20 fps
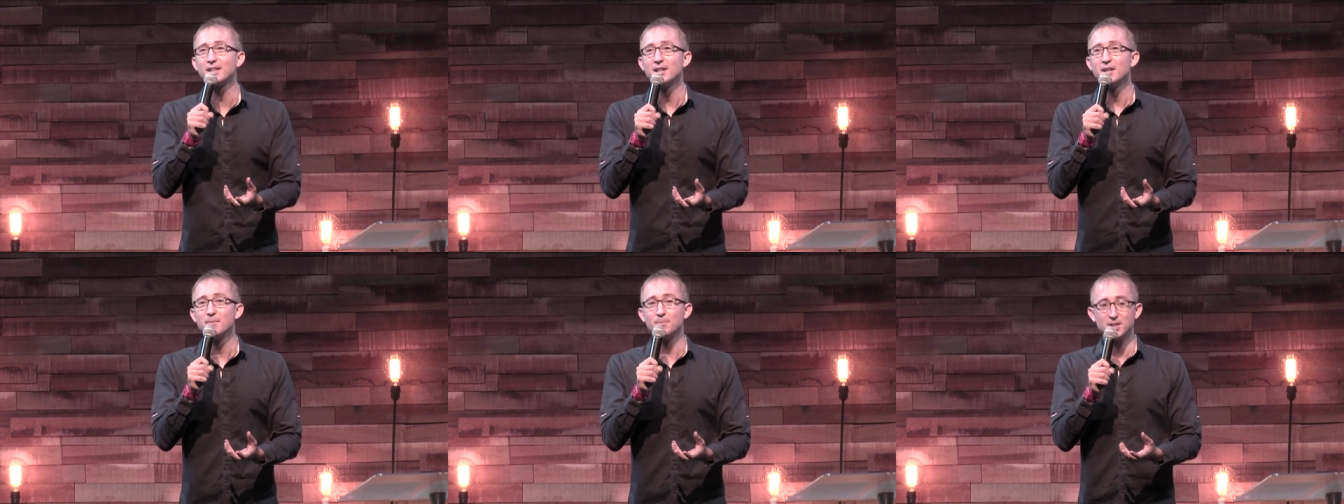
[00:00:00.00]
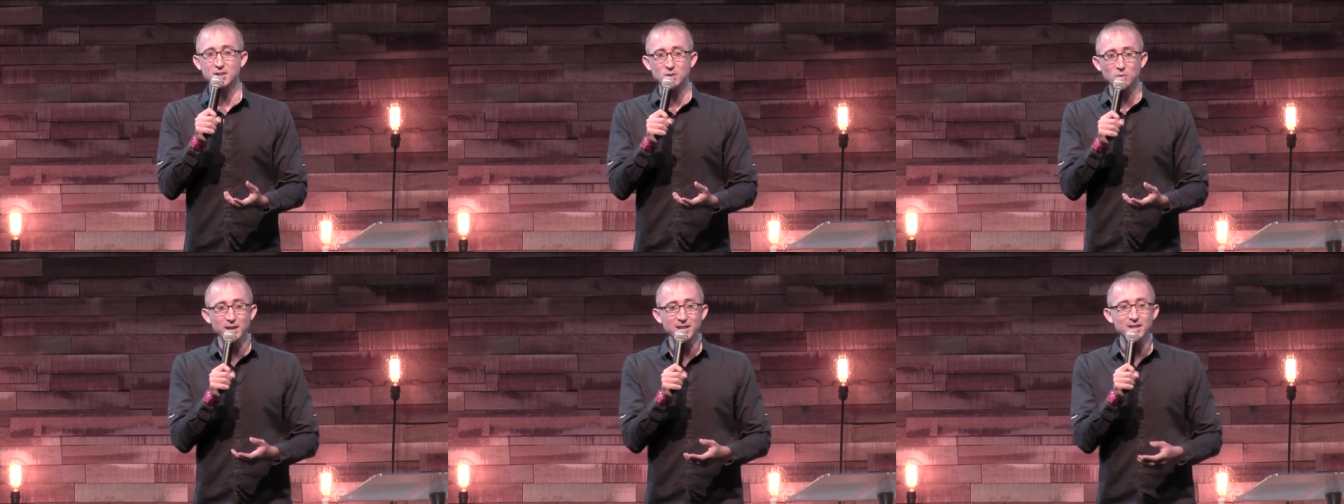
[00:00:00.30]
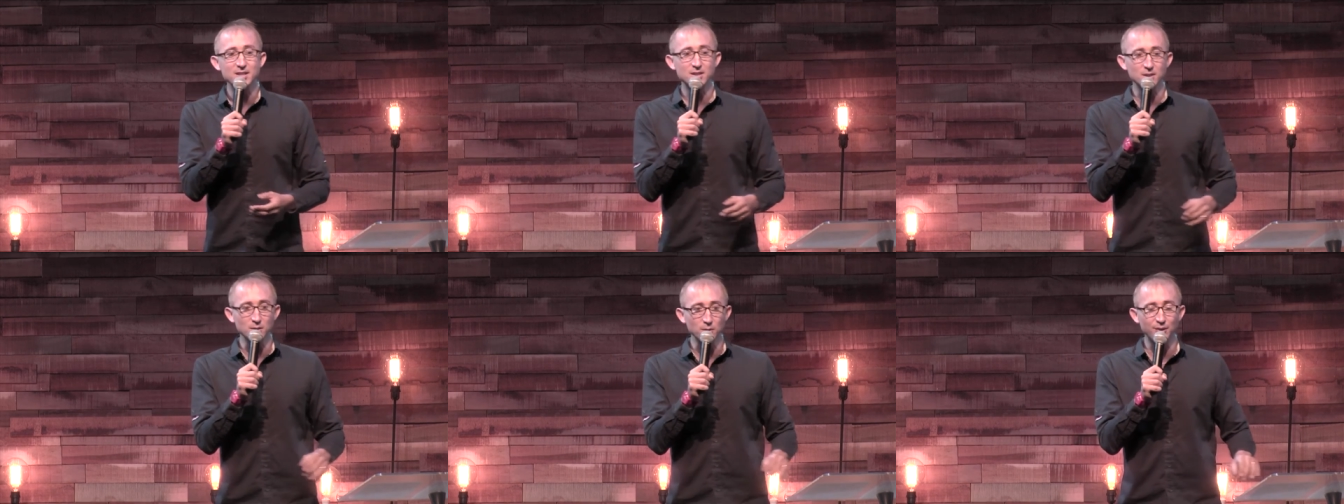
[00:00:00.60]
between
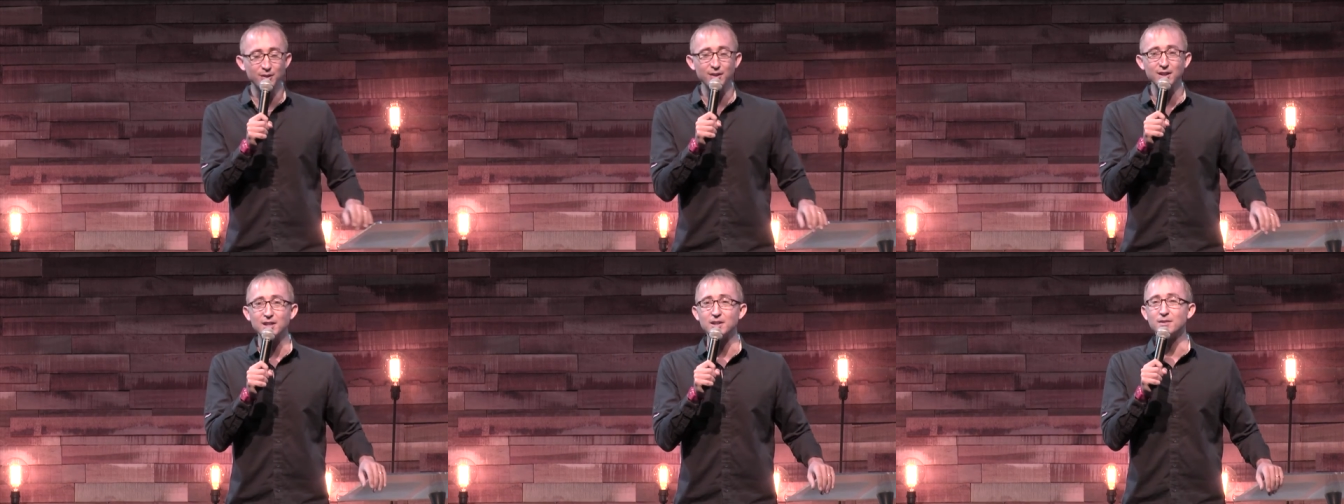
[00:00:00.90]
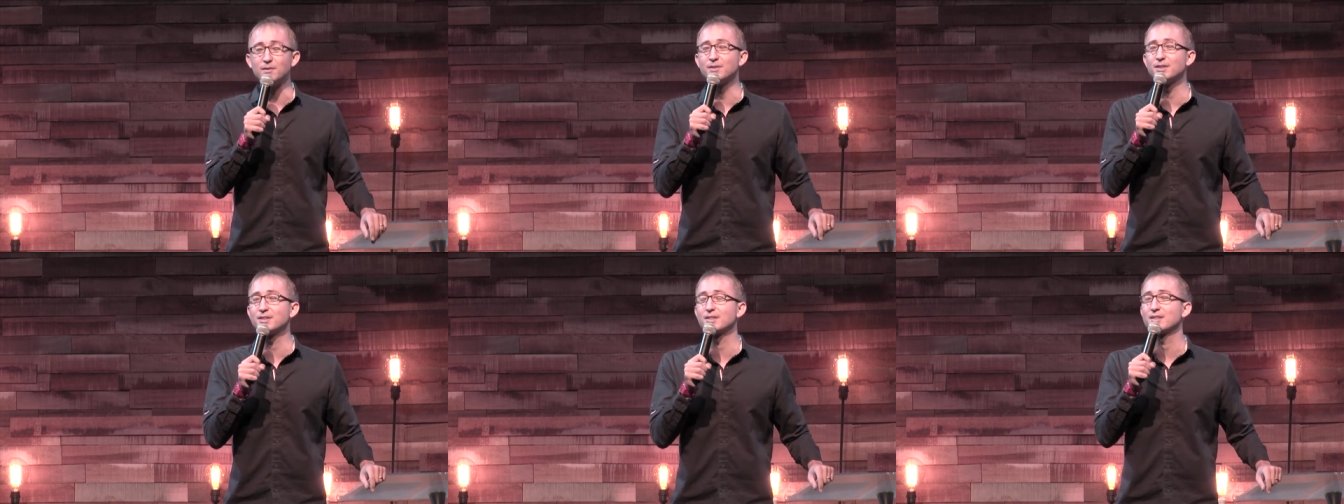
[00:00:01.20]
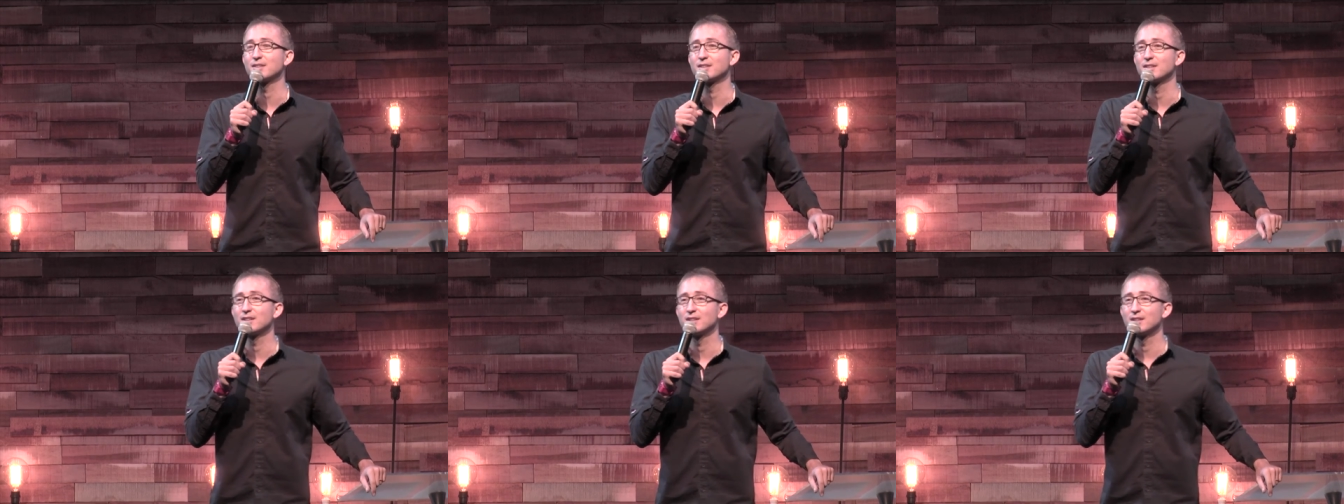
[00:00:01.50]
two thieves
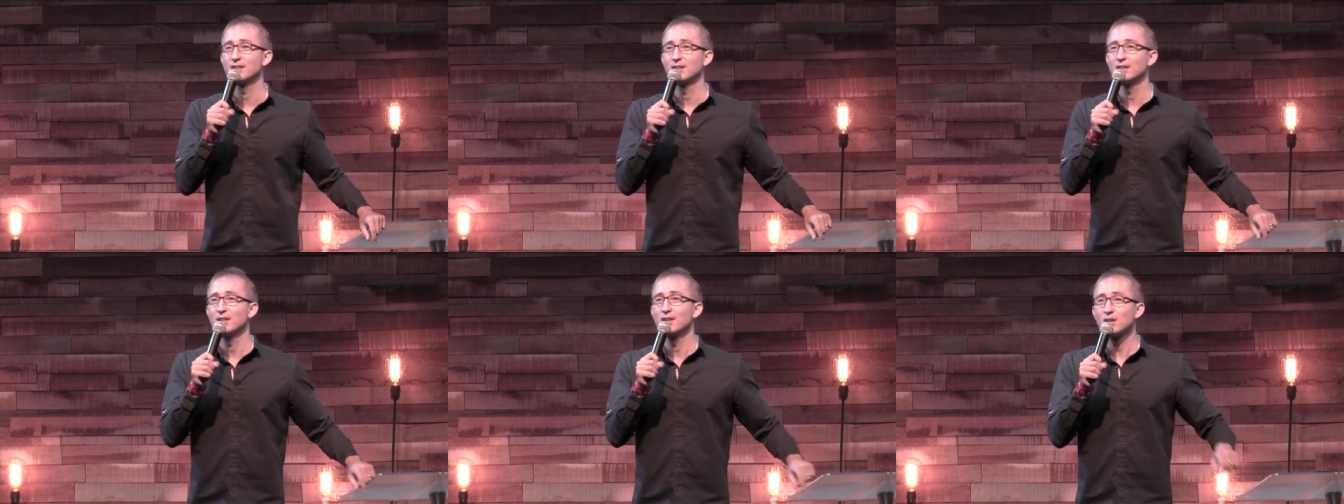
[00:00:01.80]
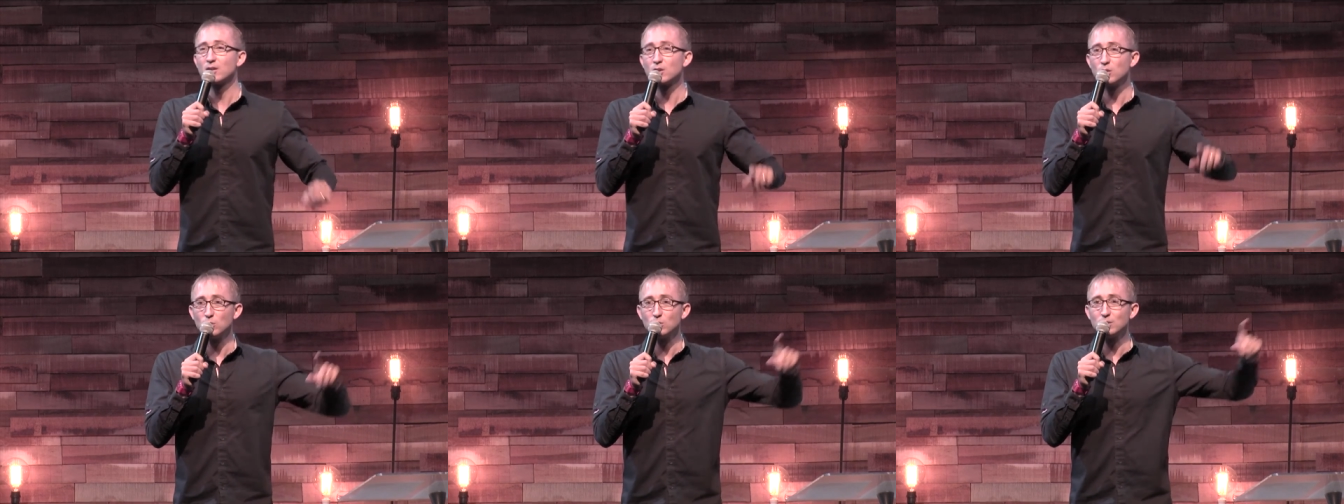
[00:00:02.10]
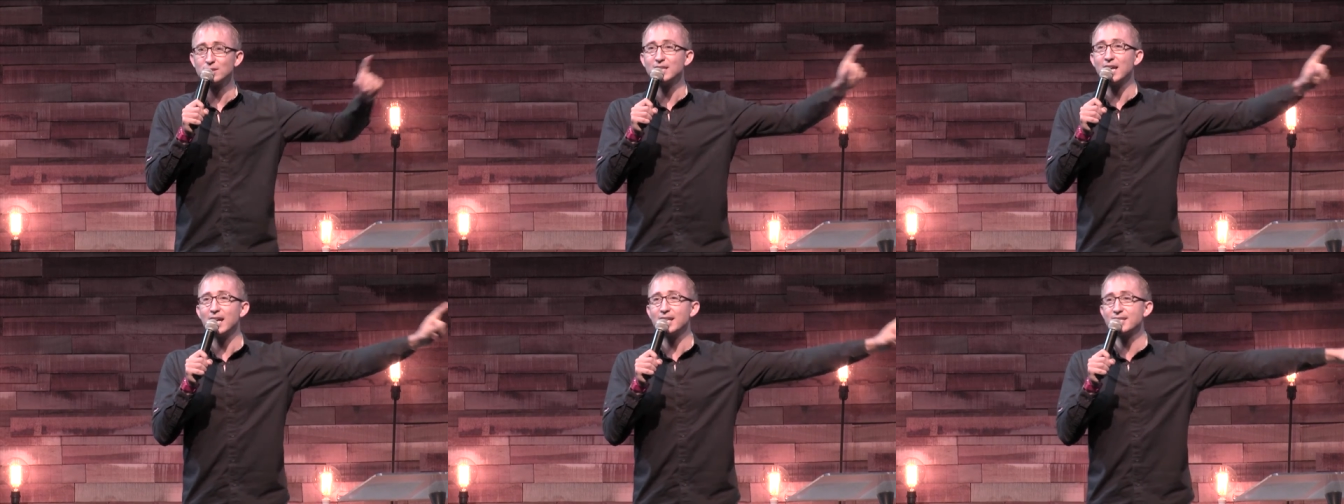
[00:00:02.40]
called
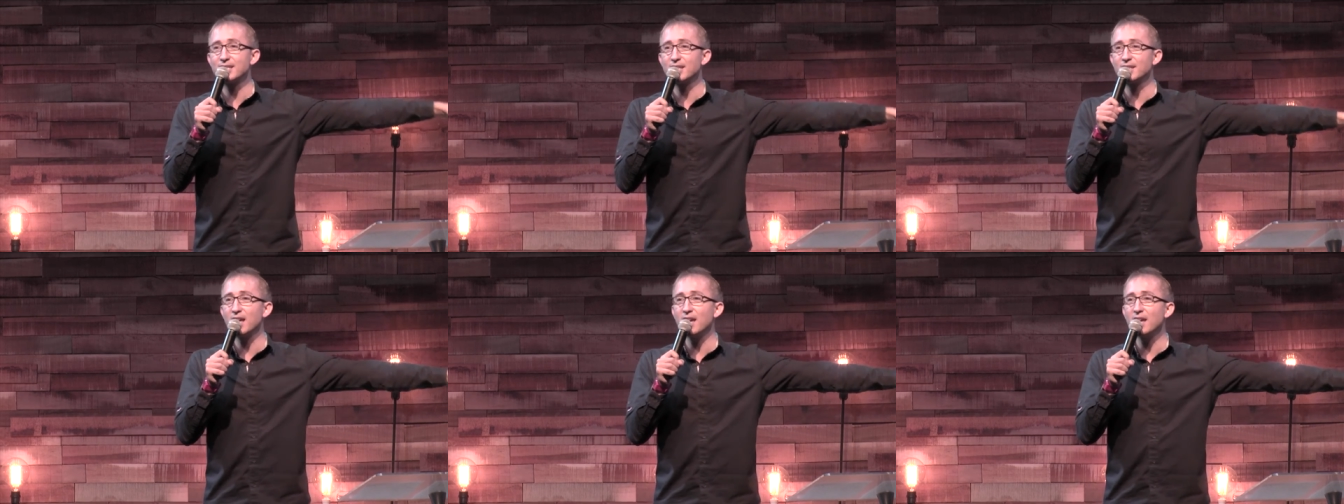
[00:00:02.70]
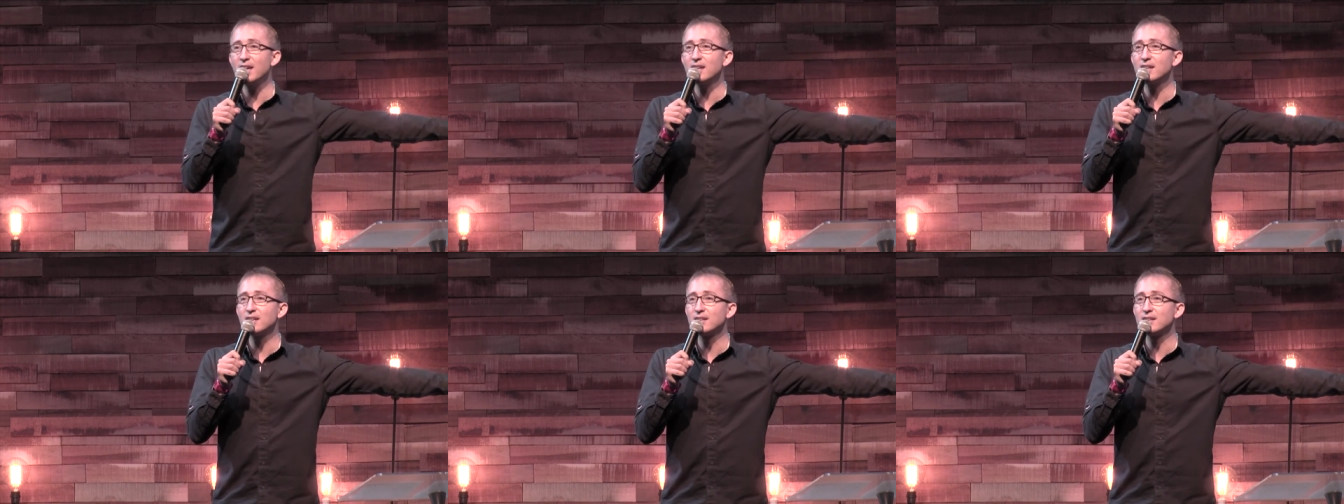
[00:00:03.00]
yesterday